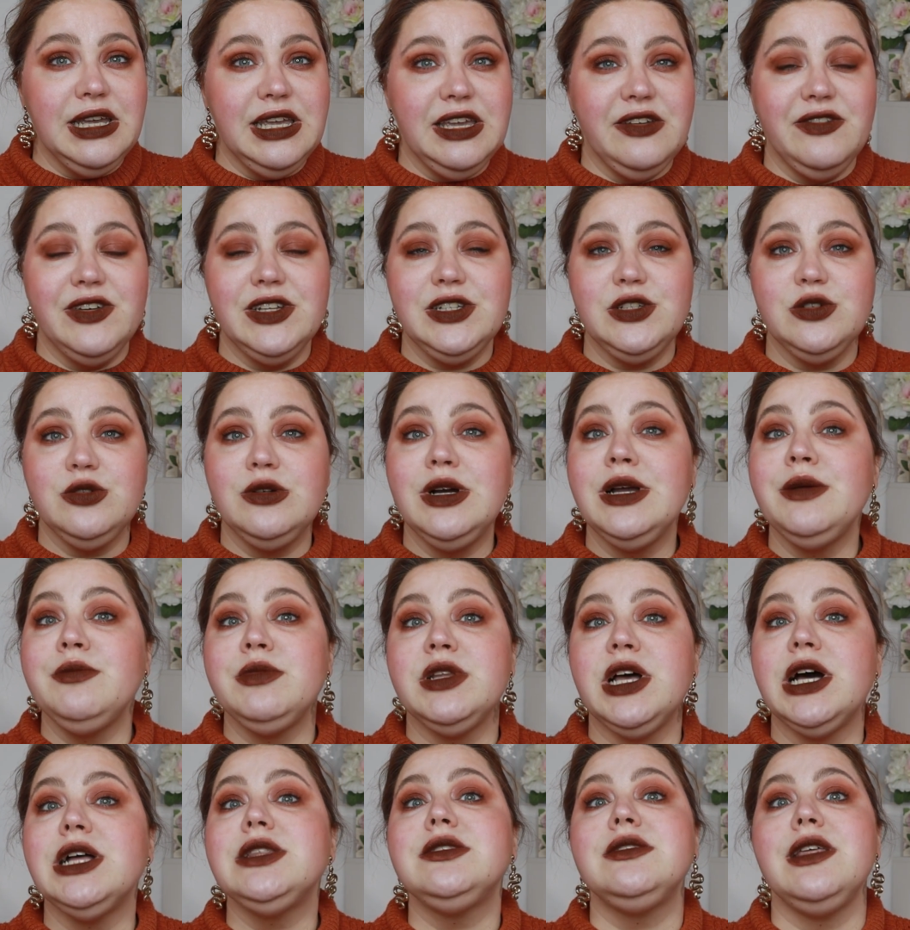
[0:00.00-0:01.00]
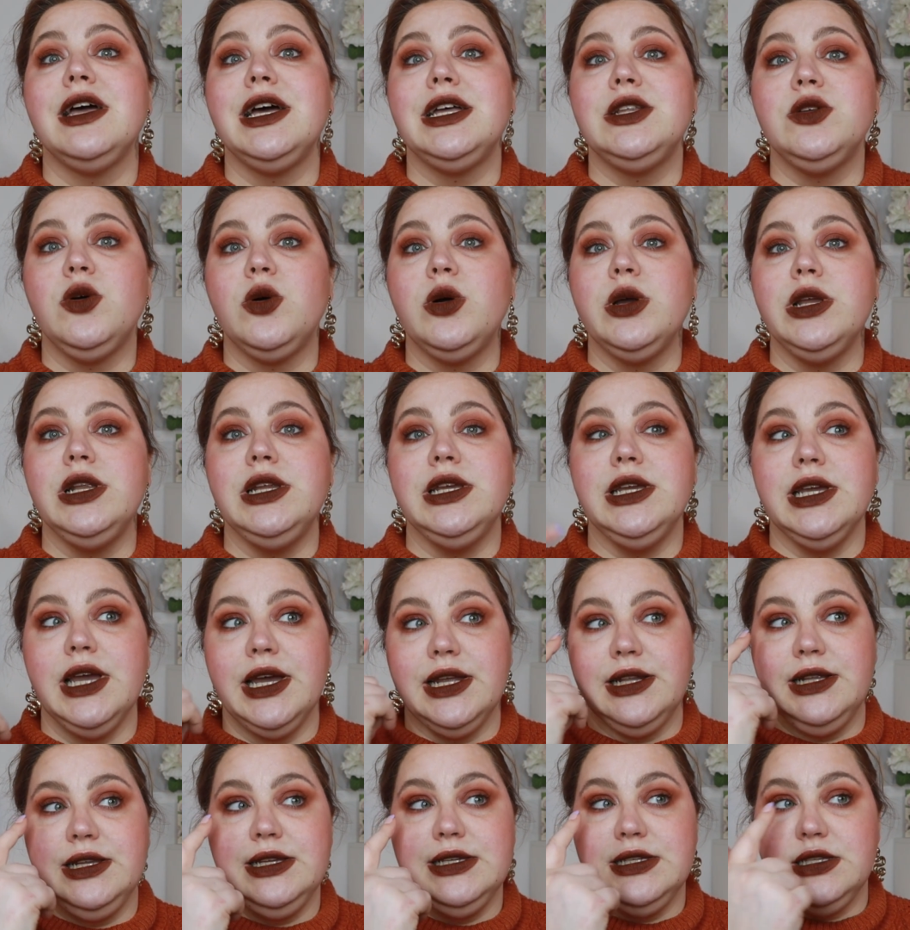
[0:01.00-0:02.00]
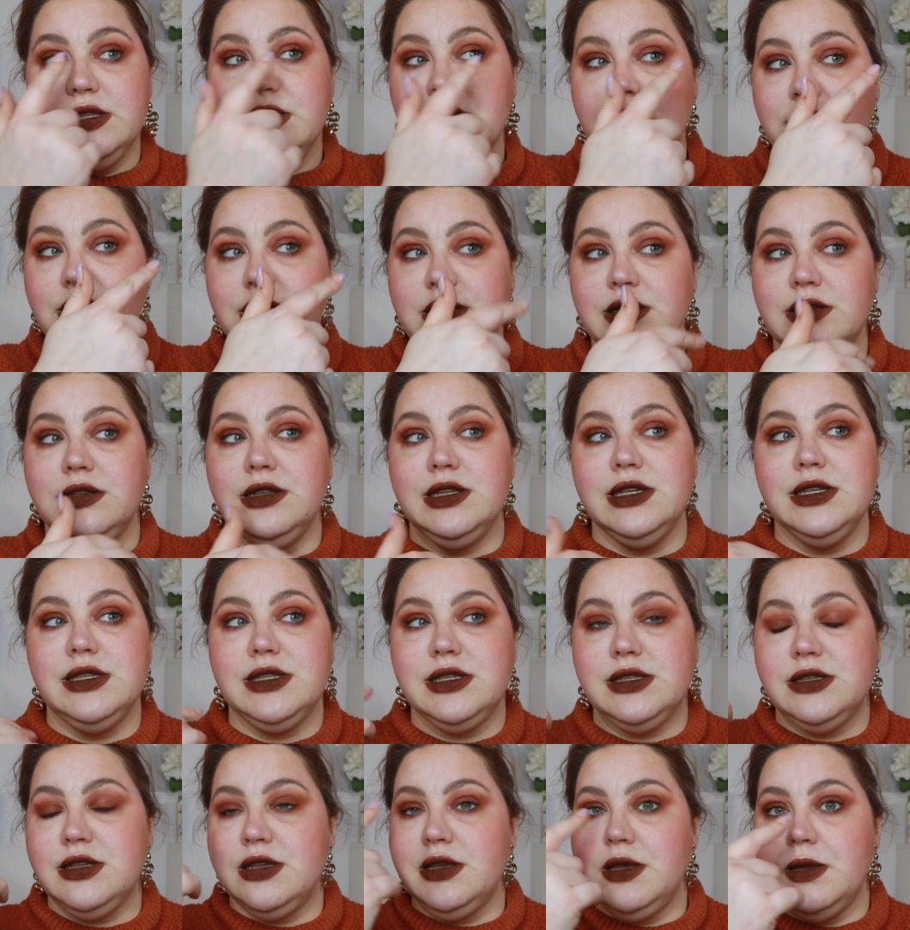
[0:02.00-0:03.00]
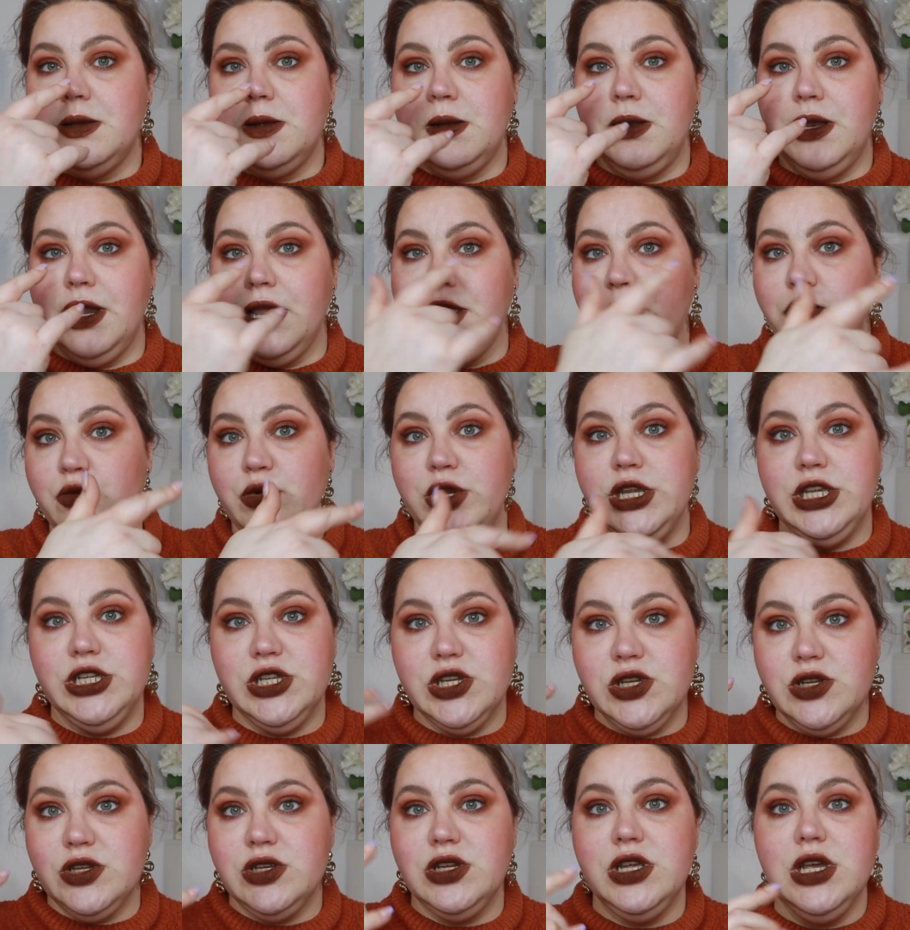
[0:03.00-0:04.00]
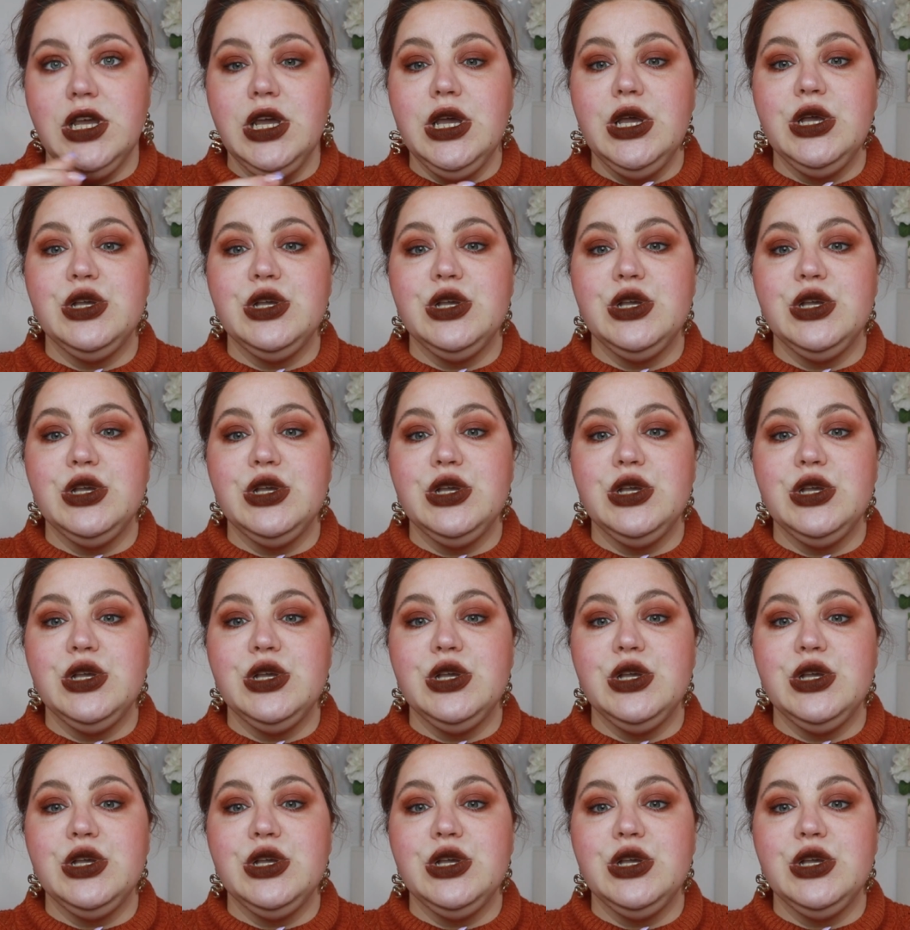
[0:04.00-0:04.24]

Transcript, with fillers: even though I'm not that oily, at least not in this like region.